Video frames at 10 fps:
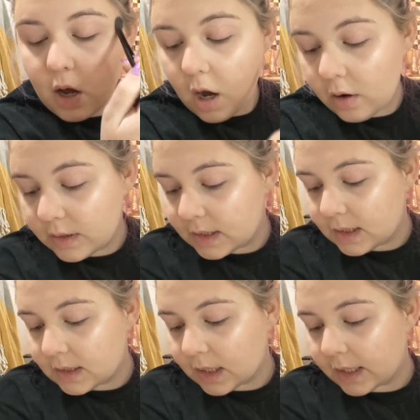Oh, and
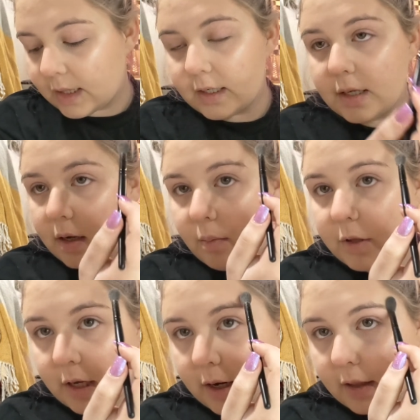since like that didn't come
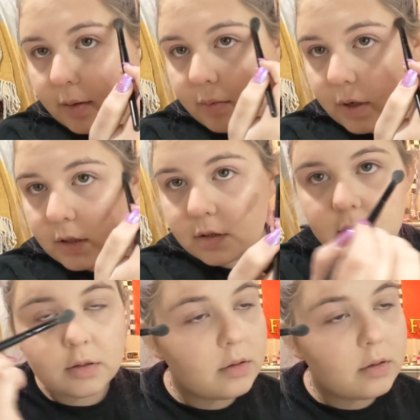with the highlight brush,